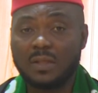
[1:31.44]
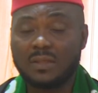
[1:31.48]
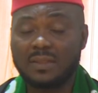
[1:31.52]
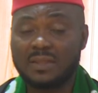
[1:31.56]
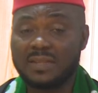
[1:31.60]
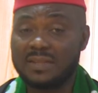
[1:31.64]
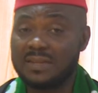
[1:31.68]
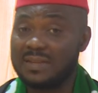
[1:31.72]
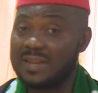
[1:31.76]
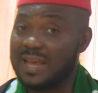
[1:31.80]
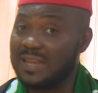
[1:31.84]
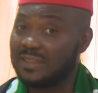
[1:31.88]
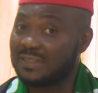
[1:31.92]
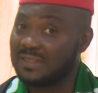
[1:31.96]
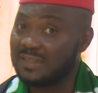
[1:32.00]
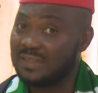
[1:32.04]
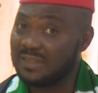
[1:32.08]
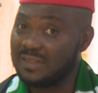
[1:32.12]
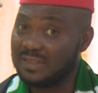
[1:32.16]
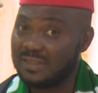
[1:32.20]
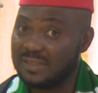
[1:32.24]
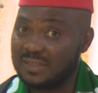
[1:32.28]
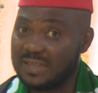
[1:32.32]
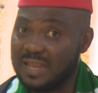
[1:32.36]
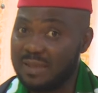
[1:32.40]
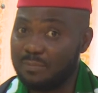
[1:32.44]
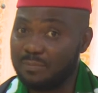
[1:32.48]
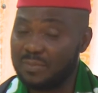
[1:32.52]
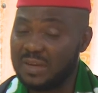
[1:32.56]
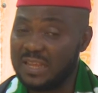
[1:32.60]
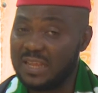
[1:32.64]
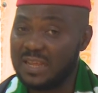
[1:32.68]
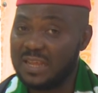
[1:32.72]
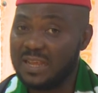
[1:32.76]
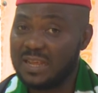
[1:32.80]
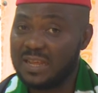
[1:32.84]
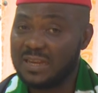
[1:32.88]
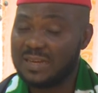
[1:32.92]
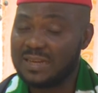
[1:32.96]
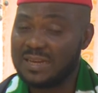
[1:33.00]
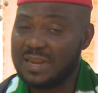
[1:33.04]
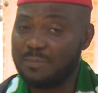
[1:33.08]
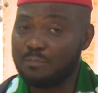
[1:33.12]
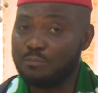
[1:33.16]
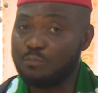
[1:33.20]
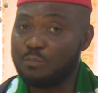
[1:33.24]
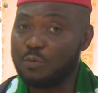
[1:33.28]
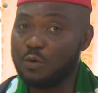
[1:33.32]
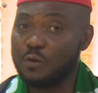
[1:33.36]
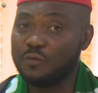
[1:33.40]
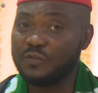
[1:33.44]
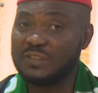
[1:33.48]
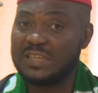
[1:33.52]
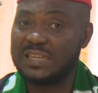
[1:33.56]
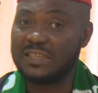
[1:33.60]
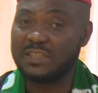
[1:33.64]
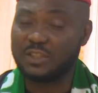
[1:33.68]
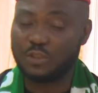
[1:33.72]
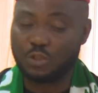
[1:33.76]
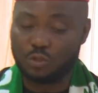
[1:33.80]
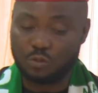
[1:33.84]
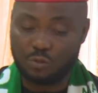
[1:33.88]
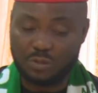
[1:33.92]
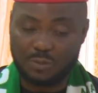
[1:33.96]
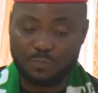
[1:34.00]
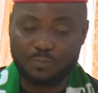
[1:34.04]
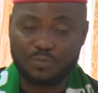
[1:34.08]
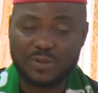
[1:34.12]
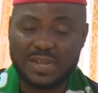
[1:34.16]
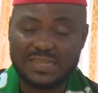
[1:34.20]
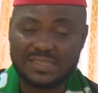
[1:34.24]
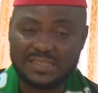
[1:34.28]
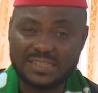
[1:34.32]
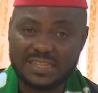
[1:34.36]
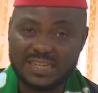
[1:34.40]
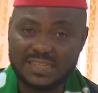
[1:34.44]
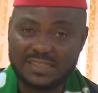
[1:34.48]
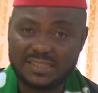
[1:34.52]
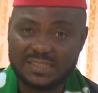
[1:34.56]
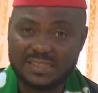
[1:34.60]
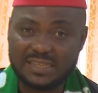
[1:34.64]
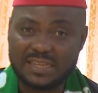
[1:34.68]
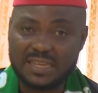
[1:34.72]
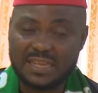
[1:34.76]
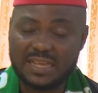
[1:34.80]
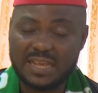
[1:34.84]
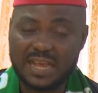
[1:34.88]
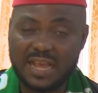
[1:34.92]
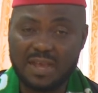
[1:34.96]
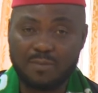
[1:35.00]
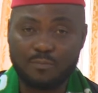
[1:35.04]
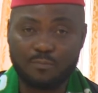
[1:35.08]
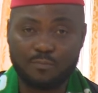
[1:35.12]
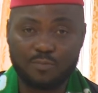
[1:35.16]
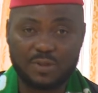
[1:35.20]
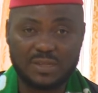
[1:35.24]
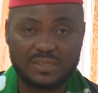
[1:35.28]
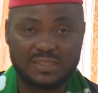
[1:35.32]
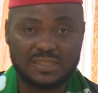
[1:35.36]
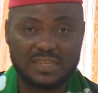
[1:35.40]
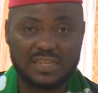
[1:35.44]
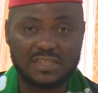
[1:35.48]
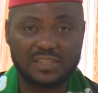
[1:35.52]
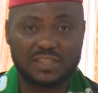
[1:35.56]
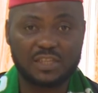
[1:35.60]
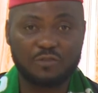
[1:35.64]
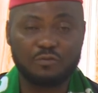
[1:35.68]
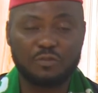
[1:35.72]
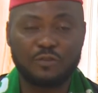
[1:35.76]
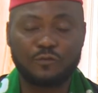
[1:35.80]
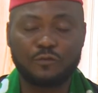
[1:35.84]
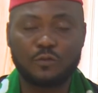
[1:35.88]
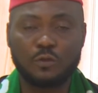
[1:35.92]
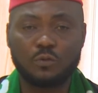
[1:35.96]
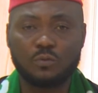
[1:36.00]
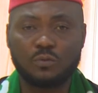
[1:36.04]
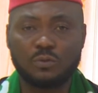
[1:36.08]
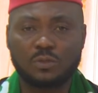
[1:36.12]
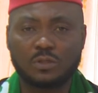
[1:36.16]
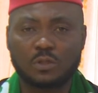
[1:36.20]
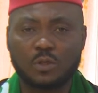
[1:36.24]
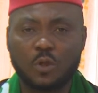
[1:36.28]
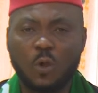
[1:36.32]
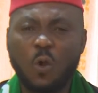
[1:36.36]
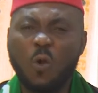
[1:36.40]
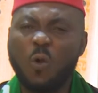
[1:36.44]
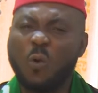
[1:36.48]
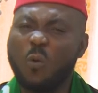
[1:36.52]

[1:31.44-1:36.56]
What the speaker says: the National Assembly that moved it to the presidency and presidency refused.